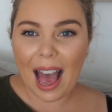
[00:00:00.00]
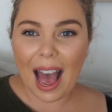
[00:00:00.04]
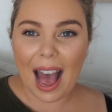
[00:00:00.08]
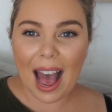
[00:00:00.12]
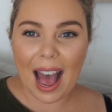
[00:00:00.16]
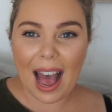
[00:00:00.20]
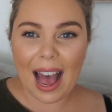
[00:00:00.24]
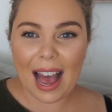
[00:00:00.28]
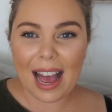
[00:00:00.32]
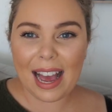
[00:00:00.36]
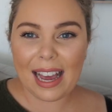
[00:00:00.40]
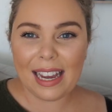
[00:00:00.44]

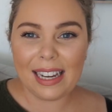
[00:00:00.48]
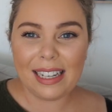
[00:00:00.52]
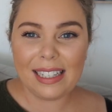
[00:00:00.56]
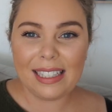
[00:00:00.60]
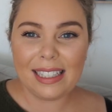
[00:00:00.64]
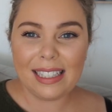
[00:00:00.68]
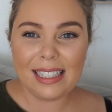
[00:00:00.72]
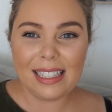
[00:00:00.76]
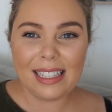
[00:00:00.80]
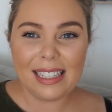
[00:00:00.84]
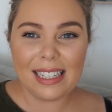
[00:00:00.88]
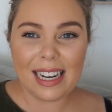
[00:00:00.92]

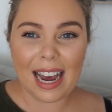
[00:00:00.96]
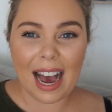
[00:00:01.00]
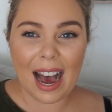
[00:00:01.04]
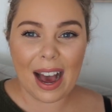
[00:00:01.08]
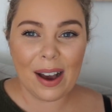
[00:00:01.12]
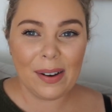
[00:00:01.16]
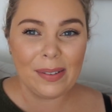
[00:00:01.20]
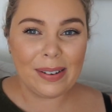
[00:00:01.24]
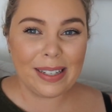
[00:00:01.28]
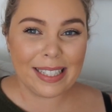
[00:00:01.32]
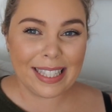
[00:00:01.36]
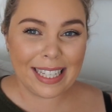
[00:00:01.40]
and
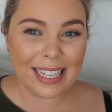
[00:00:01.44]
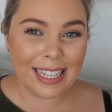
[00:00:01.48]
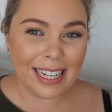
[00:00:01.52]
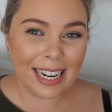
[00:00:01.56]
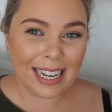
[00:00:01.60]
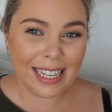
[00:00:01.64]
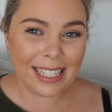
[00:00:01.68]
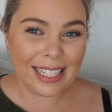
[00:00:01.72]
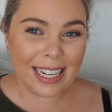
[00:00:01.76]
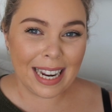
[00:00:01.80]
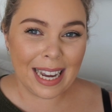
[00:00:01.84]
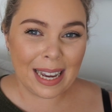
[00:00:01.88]
I will see you
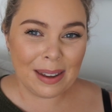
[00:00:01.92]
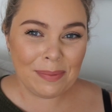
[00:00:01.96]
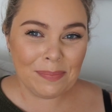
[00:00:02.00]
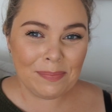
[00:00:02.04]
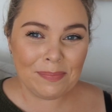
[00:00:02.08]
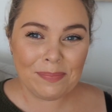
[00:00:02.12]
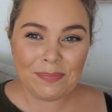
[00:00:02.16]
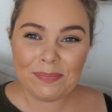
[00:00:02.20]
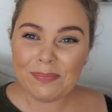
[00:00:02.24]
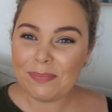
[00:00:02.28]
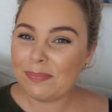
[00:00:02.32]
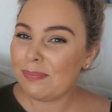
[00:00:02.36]
next
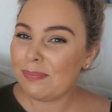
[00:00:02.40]
time.